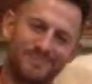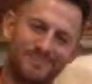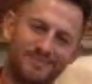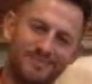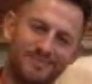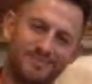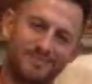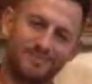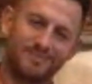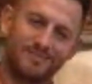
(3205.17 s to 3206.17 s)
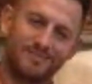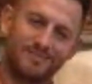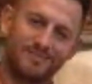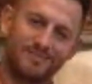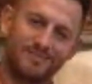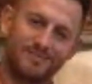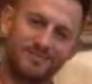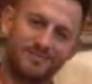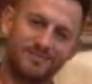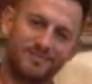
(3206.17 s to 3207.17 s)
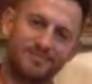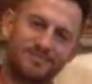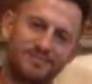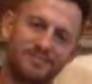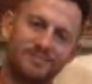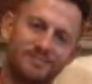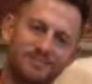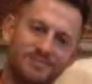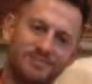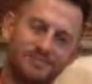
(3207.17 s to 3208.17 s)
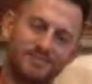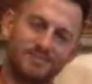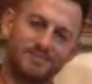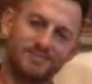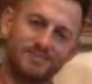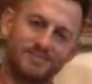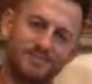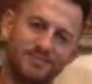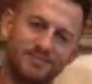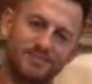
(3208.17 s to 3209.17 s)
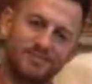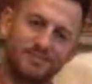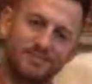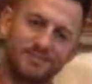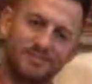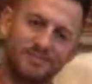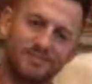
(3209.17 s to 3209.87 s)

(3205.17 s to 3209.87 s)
No words are spoken by the person on screen.